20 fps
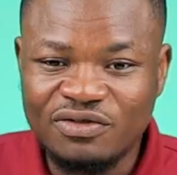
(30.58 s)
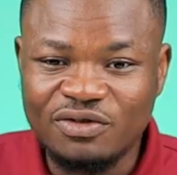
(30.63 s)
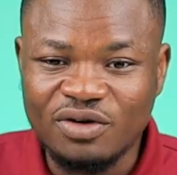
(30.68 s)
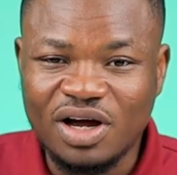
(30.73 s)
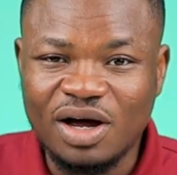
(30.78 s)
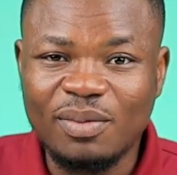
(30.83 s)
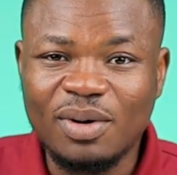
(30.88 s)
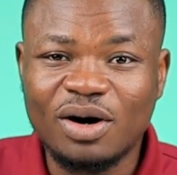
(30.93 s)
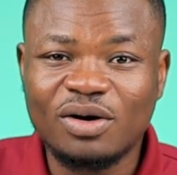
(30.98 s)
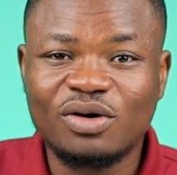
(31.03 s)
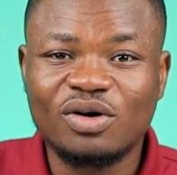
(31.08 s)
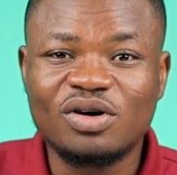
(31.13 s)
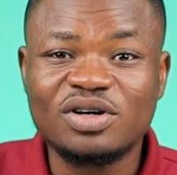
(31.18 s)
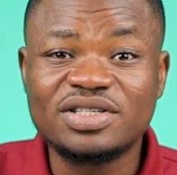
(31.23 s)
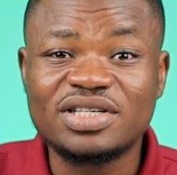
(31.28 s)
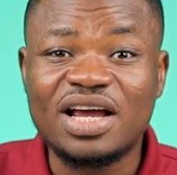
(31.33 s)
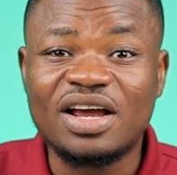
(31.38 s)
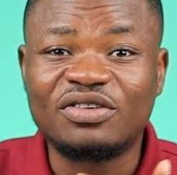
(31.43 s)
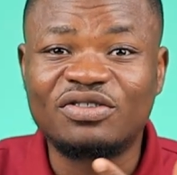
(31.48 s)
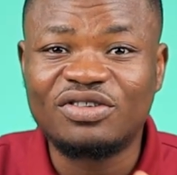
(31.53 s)
if you come
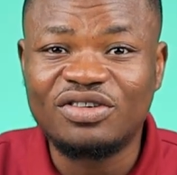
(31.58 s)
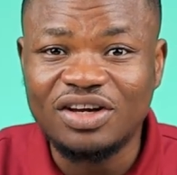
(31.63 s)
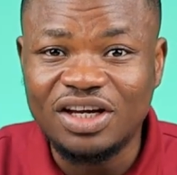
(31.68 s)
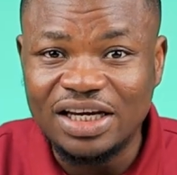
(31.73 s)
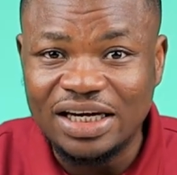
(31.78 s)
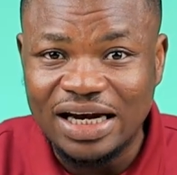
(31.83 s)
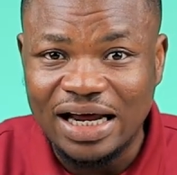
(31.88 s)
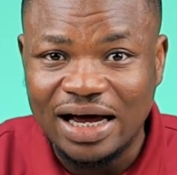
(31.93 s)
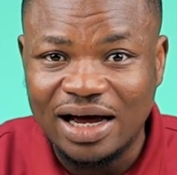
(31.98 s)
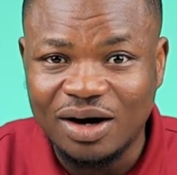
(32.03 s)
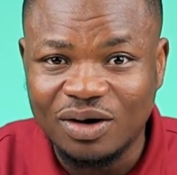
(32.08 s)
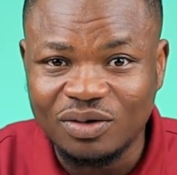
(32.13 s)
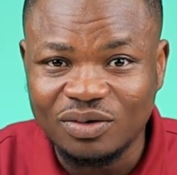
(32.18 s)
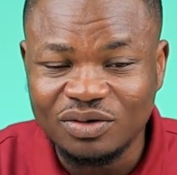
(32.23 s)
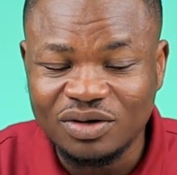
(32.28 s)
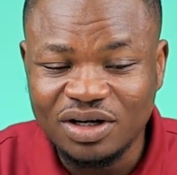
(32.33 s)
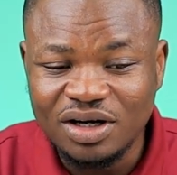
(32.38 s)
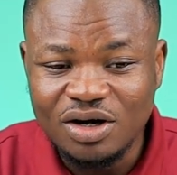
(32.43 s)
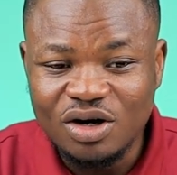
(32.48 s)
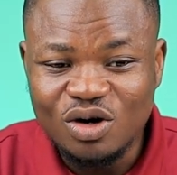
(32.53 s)
across a Twi
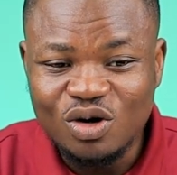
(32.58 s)
noun